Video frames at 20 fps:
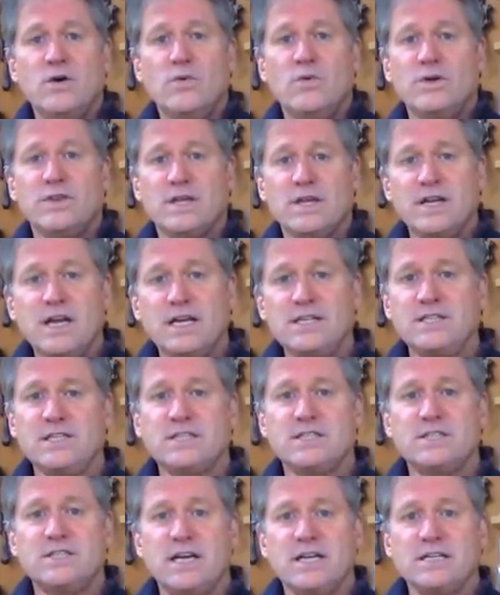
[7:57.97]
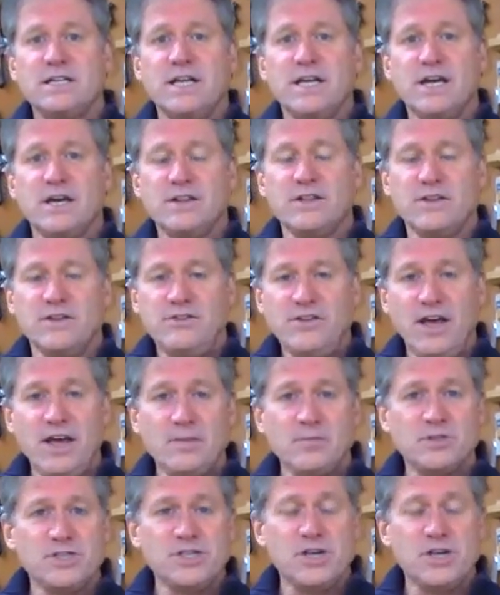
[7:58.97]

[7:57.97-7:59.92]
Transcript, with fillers: with a nice technique at the table